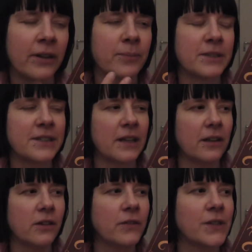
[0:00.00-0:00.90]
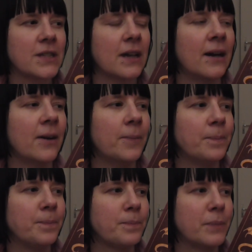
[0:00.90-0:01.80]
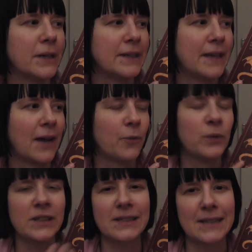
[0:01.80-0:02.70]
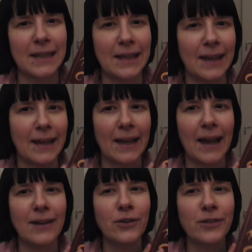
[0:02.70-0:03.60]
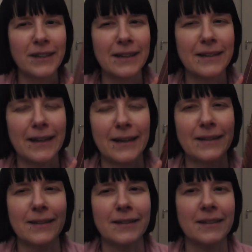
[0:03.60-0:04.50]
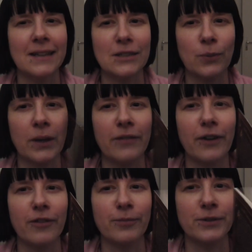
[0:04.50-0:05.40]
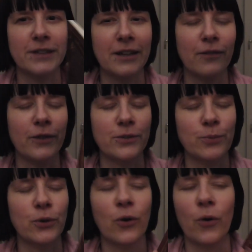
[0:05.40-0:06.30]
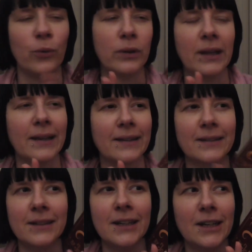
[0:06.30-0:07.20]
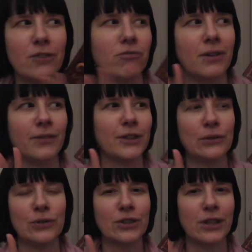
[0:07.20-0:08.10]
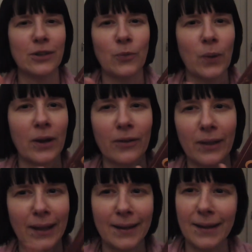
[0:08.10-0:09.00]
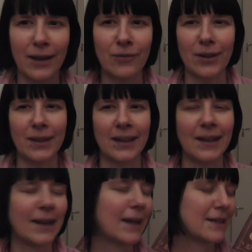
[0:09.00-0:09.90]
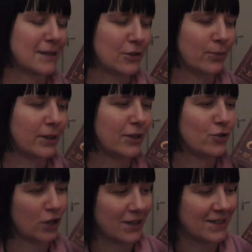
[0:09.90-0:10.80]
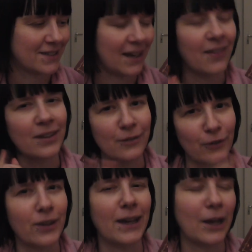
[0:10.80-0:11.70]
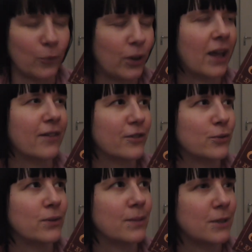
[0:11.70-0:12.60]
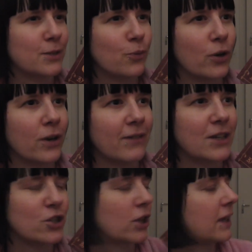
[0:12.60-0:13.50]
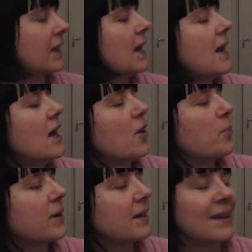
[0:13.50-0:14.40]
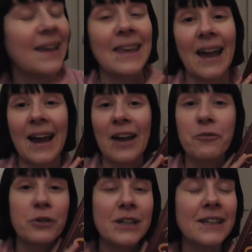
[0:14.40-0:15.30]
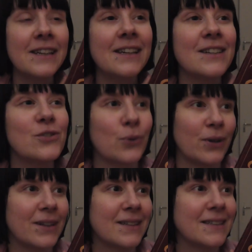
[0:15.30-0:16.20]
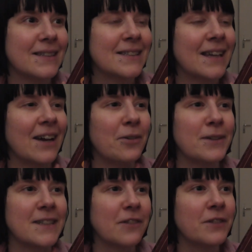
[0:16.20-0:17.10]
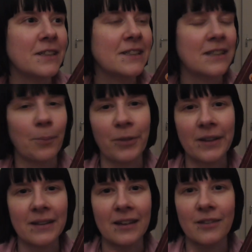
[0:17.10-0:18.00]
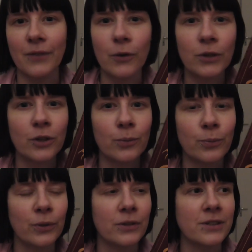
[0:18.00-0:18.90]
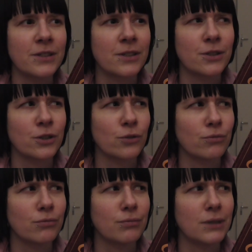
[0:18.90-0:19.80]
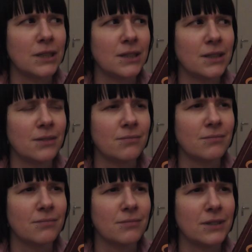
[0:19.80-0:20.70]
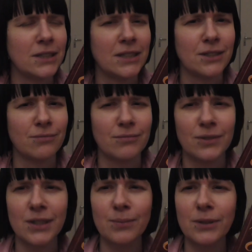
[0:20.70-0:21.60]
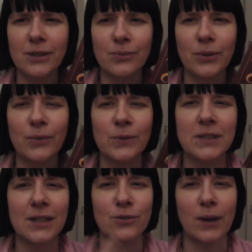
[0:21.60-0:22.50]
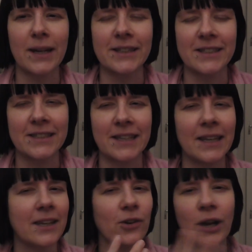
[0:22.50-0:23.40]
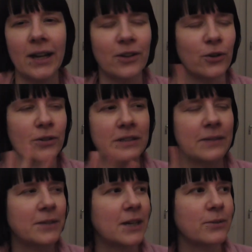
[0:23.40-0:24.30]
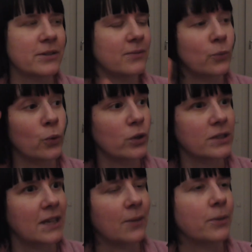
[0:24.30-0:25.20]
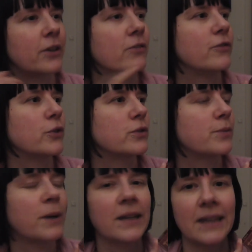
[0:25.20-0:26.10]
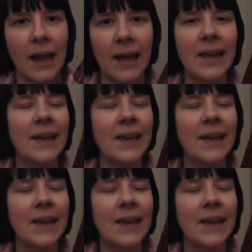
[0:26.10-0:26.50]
themselves. But yeah, we'll see. Like, I don't think that the last 25% of this book hold like a revolution where like everything gets to be just. I think for that I will have to read Mistborn eventually. But yeah, I'm really enjoying this. It's definitely something that is very compulsory readable. What was I trying to say here? I don't know. Sometimes words get me confused. But yeah,